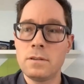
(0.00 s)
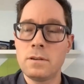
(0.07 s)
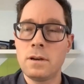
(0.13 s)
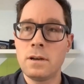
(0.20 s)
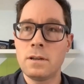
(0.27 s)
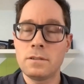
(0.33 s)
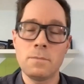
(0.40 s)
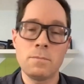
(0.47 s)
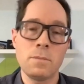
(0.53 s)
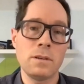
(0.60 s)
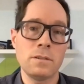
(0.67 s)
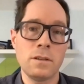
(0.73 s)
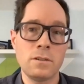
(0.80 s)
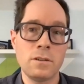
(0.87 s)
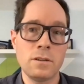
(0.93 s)
uh, something
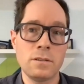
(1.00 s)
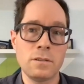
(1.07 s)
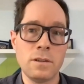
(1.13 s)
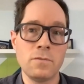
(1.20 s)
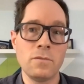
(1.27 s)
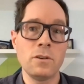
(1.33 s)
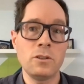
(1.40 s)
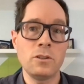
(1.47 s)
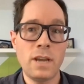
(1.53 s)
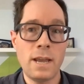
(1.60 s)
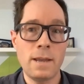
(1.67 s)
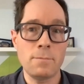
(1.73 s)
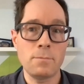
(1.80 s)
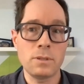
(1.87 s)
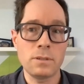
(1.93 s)
such as different
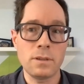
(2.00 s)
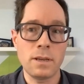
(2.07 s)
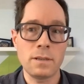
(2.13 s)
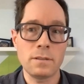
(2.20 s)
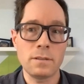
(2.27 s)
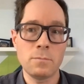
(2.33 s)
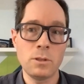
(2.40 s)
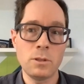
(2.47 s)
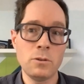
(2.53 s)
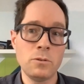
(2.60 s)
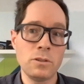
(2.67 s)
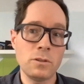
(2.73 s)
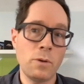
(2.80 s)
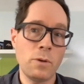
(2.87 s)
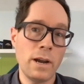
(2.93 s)
shapes, like the blue
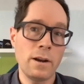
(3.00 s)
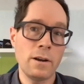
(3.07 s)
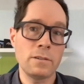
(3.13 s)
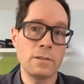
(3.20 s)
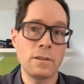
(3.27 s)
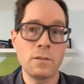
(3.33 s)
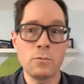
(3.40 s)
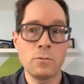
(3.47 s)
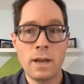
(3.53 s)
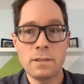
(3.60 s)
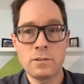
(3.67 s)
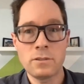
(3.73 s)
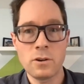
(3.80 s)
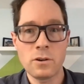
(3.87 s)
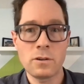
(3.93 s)
squares and the
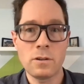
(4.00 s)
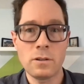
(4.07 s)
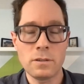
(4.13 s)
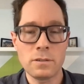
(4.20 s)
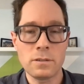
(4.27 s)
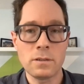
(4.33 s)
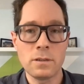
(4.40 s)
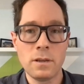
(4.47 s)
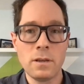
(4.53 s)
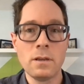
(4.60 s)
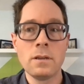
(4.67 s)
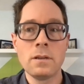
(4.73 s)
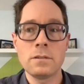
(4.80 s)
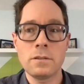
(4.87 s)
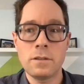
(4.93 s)
red circles,
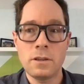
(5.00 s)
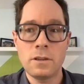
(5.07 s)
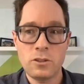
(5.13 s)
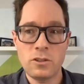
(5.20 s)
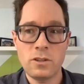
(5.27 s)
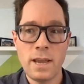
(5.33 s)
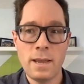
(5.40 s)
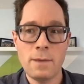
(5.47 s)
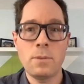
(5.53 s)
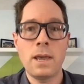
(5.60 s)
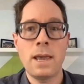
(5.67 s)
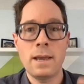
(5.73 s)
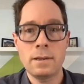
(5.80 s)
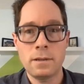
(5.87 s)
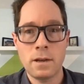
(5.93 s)
so that shape
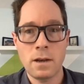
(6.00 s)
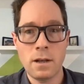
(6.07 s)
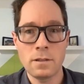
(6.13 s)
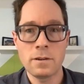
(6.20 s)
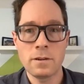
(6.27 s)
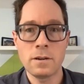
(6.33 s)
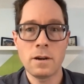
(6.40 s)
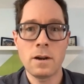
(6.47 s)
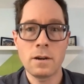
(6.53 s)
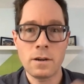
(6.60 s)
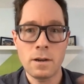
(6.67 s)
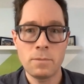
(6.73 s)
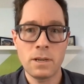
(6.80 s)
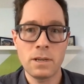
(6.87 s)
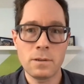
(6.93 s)
and color are
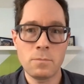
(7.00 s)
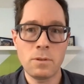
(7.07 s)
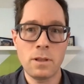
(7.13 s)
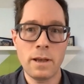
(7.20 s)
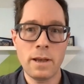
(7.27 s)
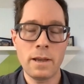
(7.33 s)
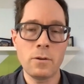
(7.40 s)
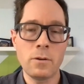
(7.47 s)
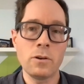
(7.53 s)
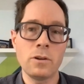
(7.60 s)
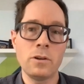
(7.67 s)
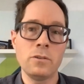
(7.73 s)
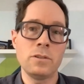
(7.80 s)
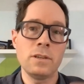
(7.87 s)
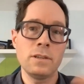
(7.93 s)
coming into play, or
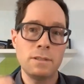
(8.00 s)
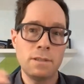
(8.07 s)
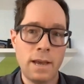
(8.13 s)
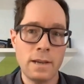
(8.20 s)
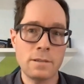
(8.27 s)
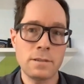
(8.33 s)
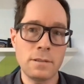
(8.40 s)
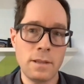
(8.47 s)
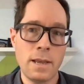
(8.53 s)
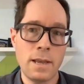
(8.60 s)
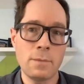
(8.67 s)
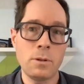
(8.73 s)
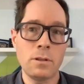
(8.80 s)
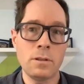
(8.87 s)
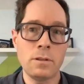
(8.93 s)
using text
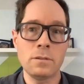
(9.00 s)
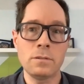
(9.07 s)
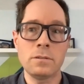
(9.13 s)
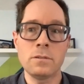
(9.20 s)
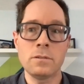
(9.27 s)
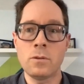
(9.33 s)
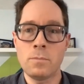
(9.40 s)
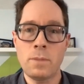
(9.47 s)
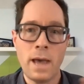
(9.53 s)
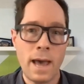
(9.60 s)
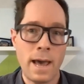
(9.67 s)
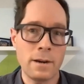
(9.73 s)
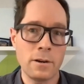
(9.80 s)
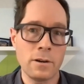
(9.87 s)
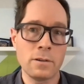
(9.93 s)
labels or
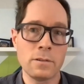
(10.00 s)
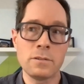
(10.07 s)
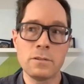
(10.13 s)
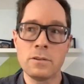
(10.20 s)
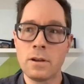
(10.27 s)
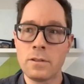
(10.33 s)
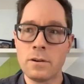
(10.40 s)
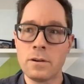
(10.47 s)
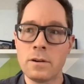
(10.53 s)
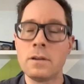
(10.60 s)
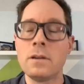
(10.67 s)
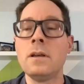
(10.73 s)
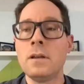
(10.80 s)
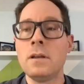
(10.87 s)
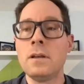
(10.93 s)
patterns or other